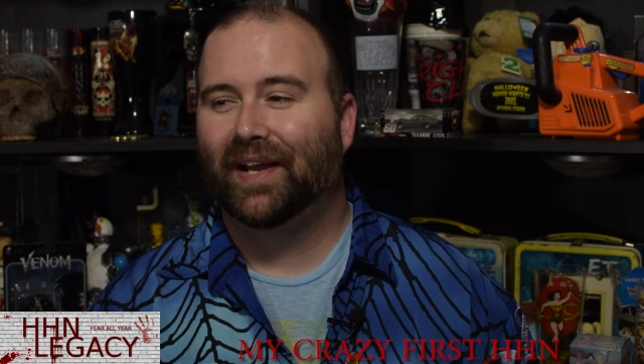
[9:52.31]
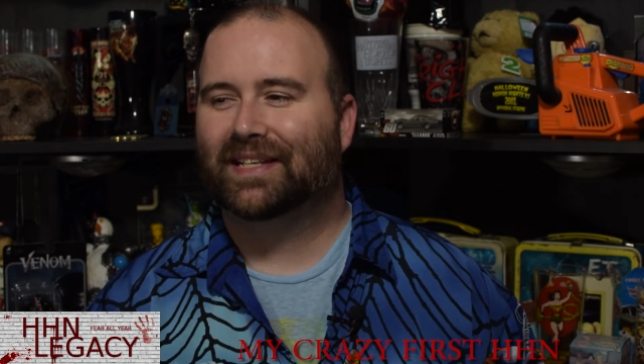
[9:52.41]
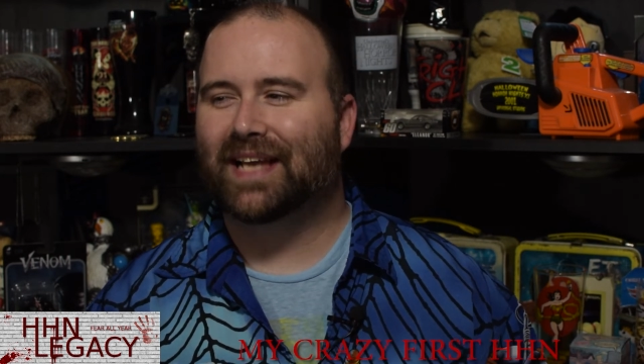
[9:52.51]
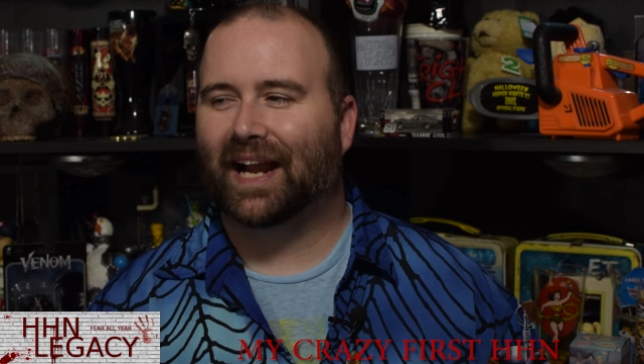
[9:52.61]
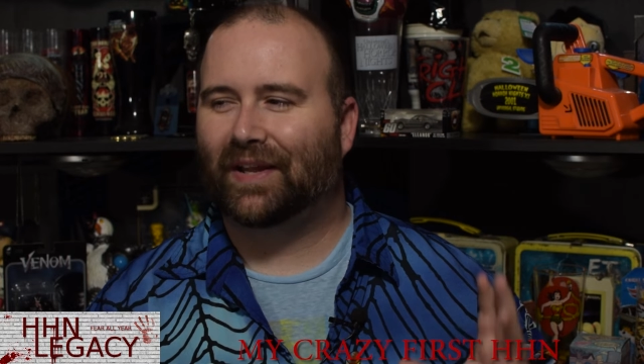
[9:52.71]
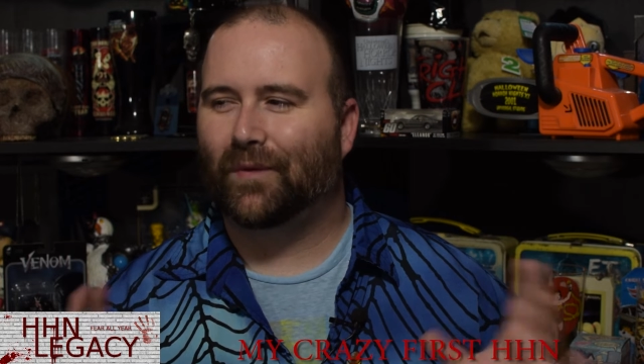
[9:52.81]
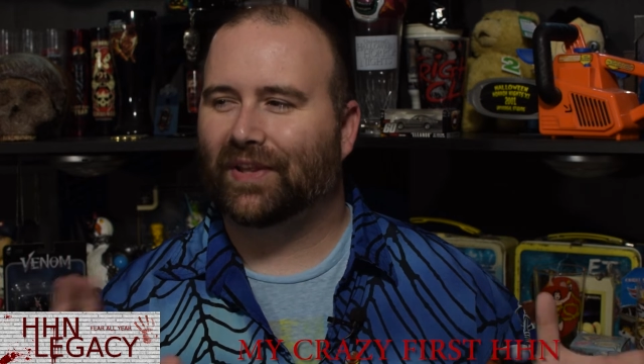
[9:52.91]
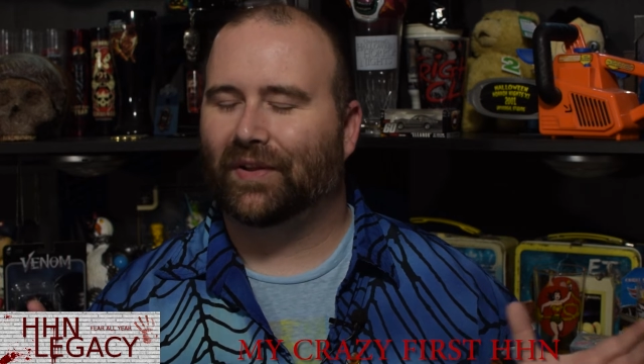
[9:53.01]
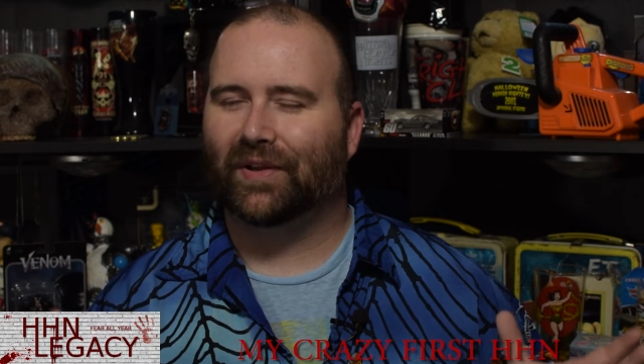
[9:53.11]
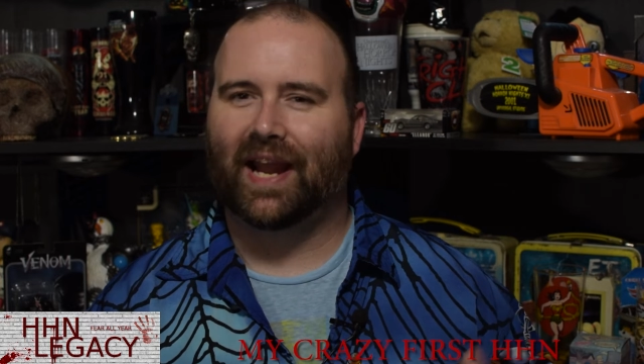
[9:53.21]
exactly where
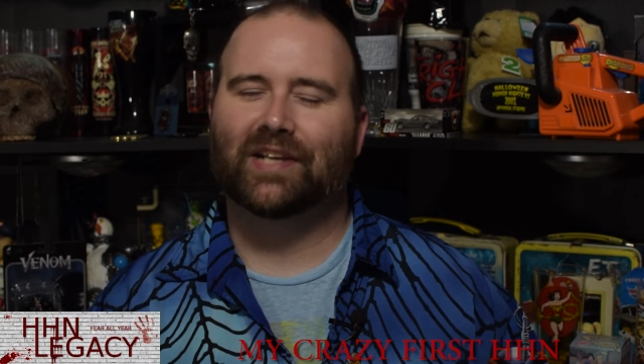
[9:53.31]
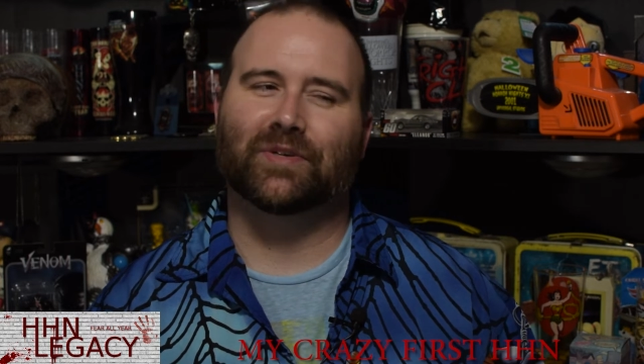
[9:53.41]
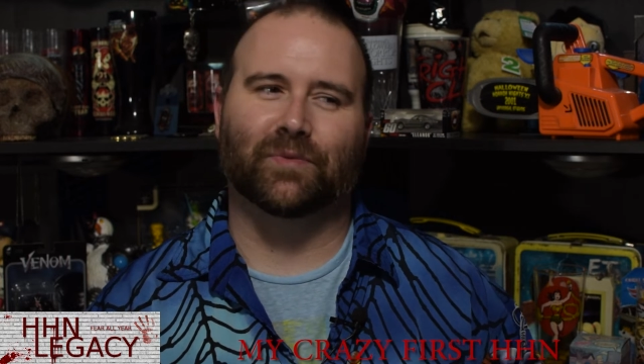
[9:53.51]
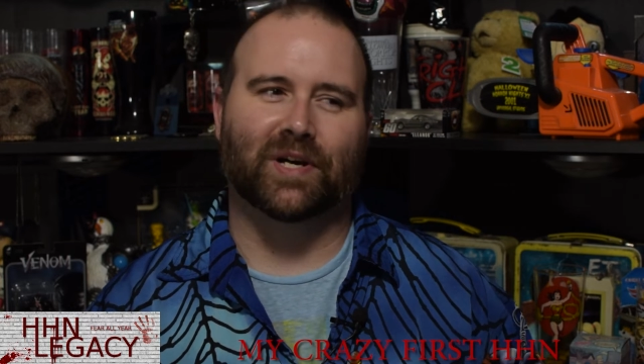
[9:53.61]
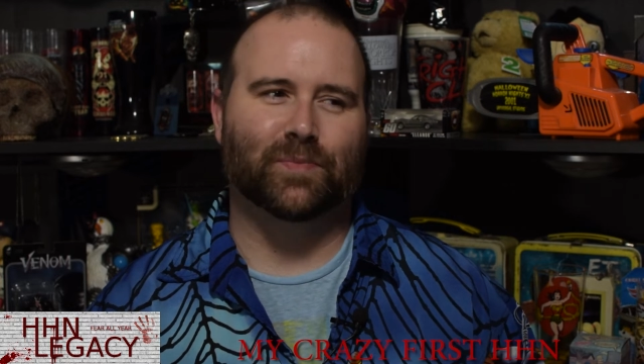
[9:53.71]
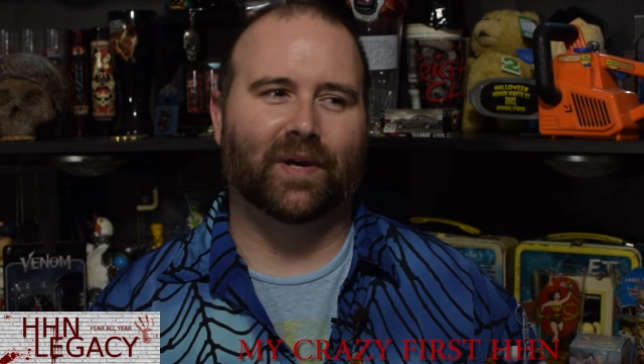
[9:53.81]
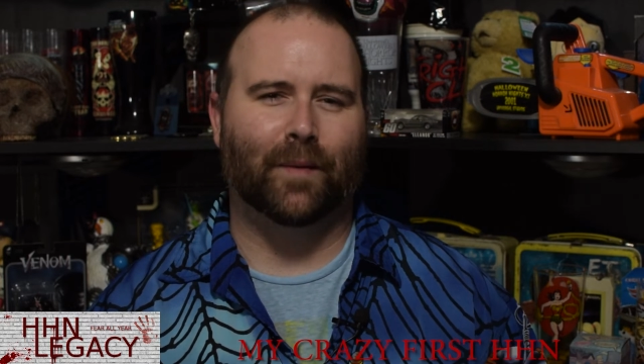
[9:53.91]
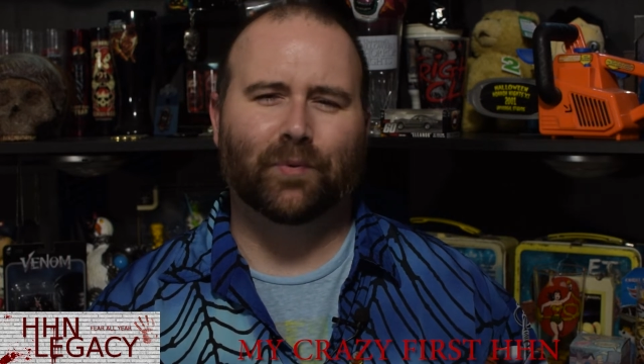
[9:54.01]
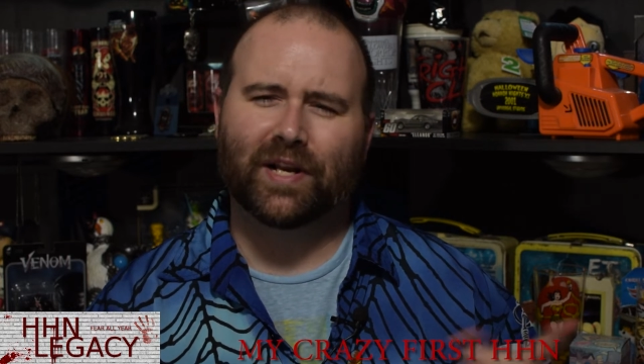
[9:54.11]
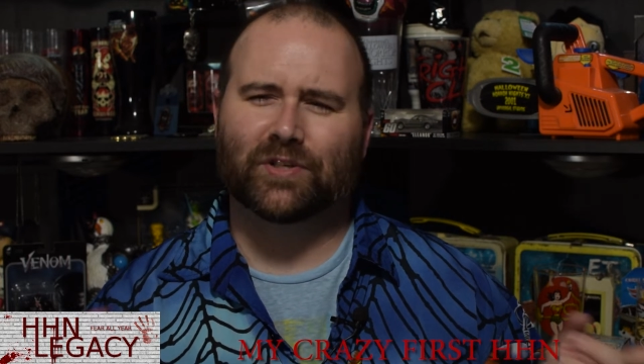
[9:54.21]
the location was, but
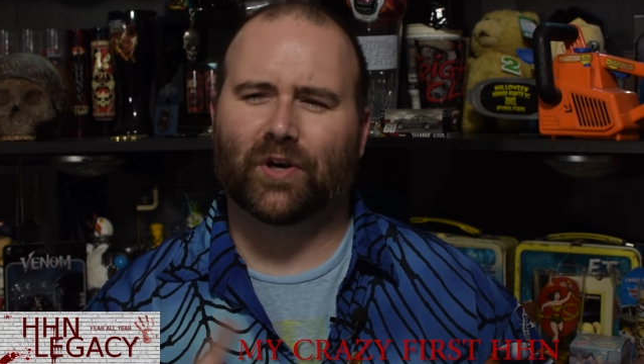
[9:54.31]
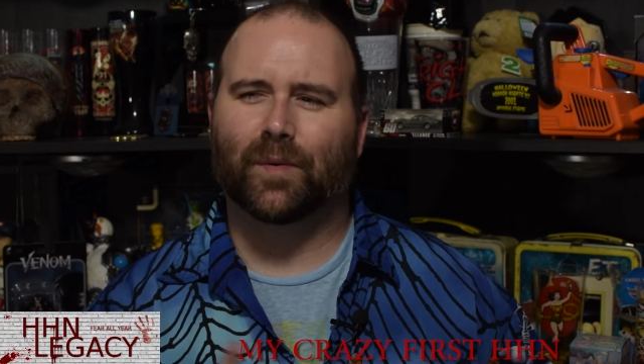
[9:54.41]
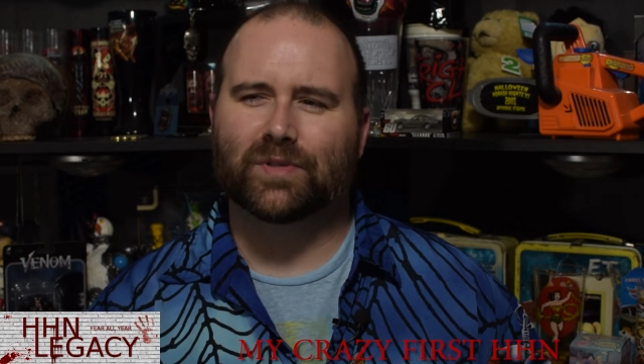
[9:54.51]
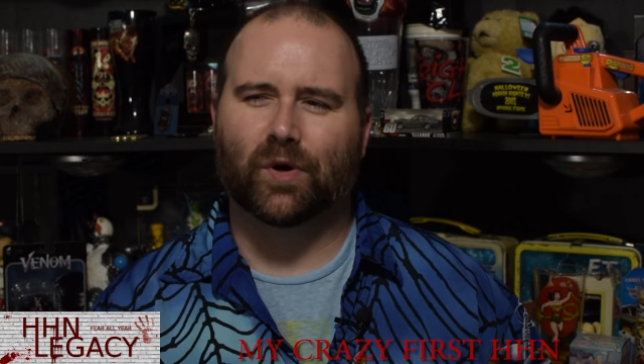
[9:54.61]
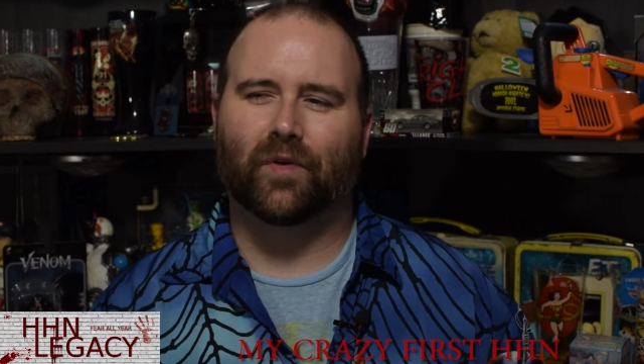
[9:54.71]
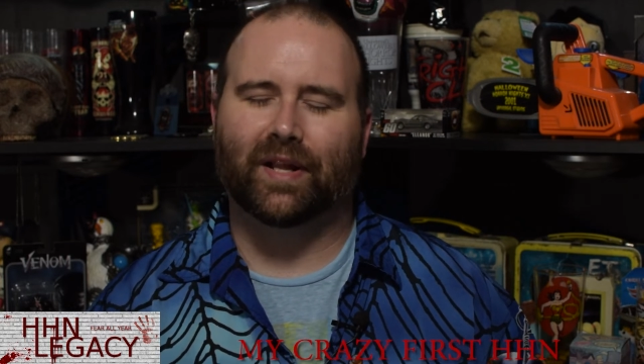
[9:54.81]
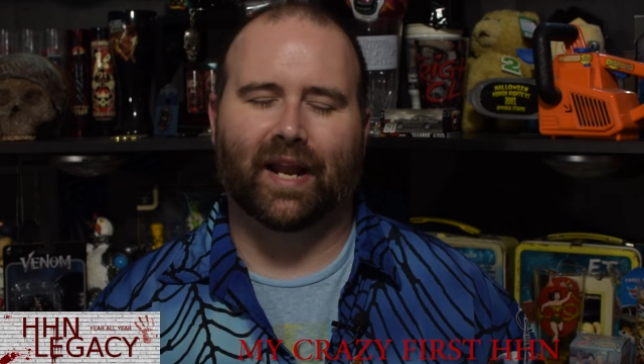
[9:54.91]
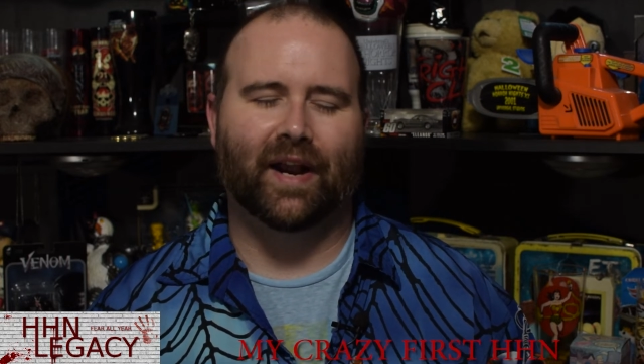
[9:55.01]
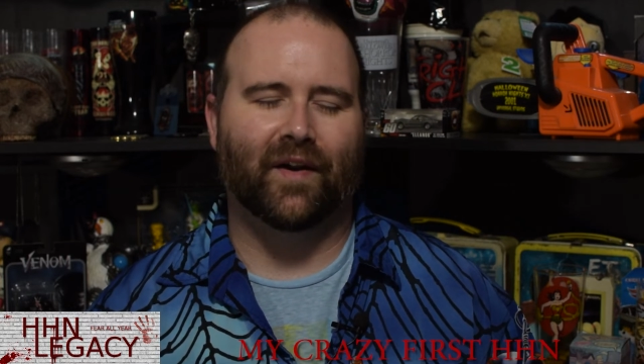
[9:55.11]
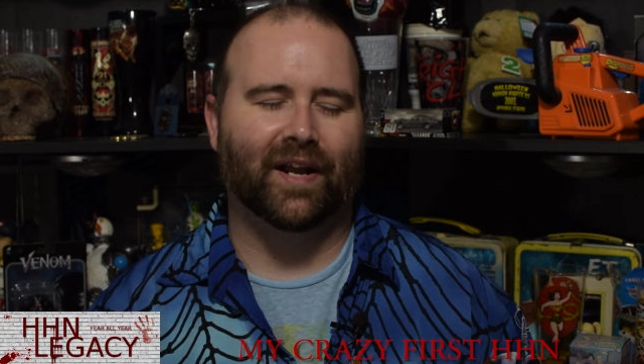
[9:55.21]
I'm pretty sure it was over in
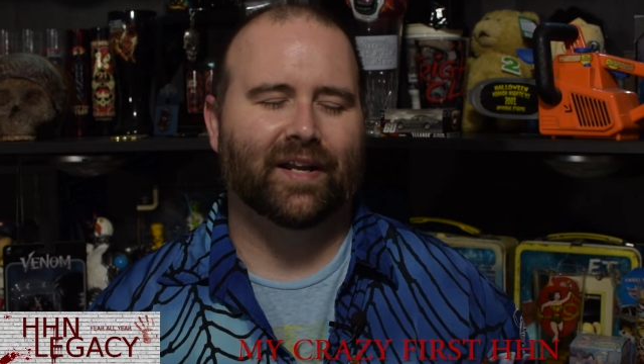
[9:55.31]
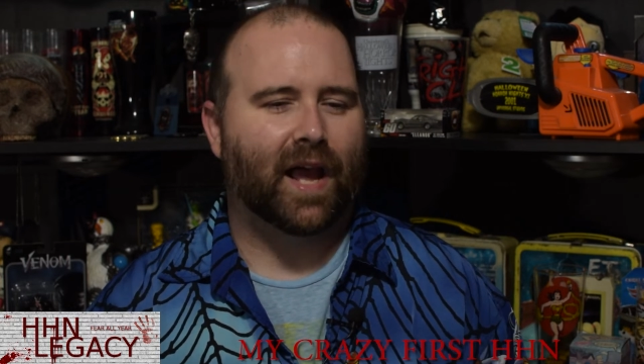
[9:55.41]
that area.